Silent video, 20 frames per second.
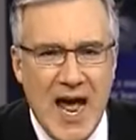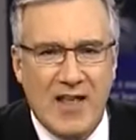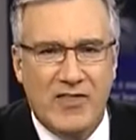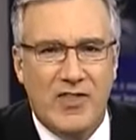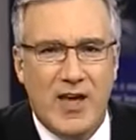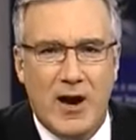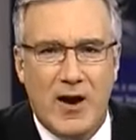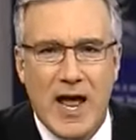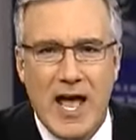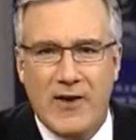and
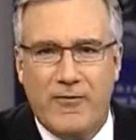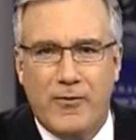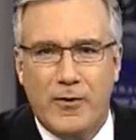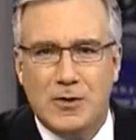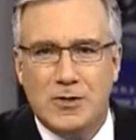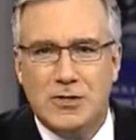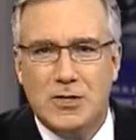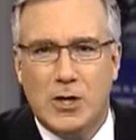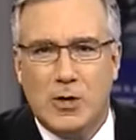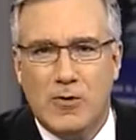their
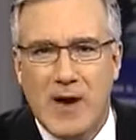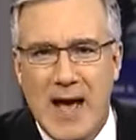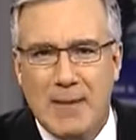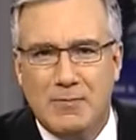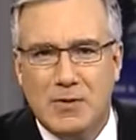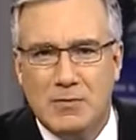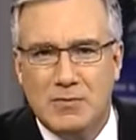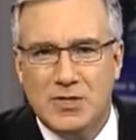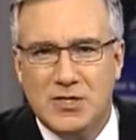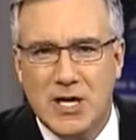efforts to
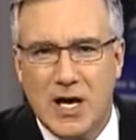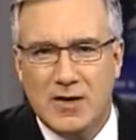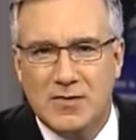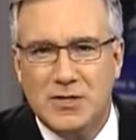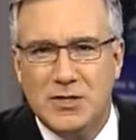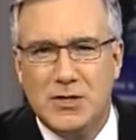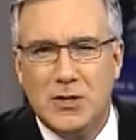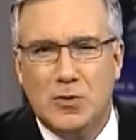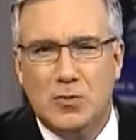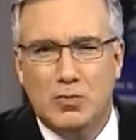grab
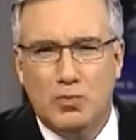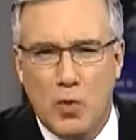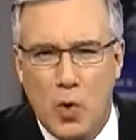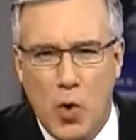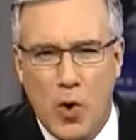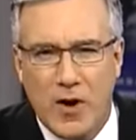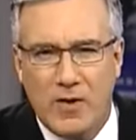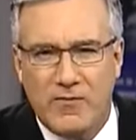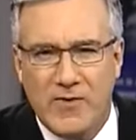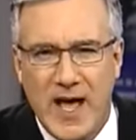themselves still
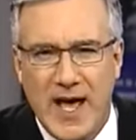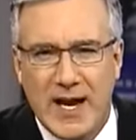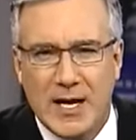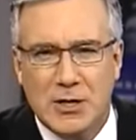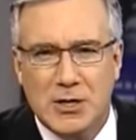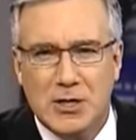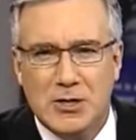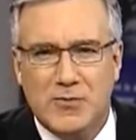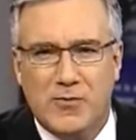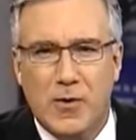more
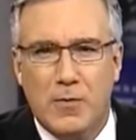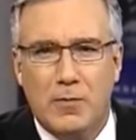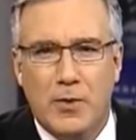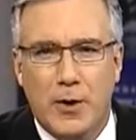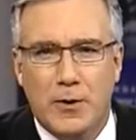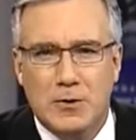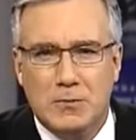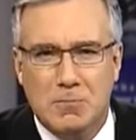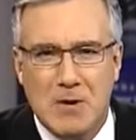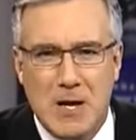advantages from
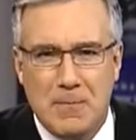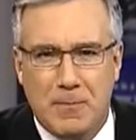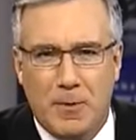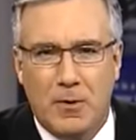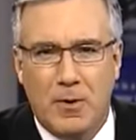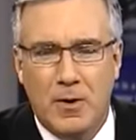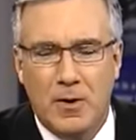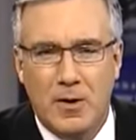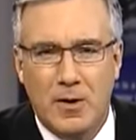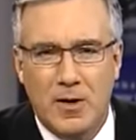those
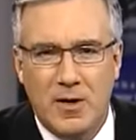people.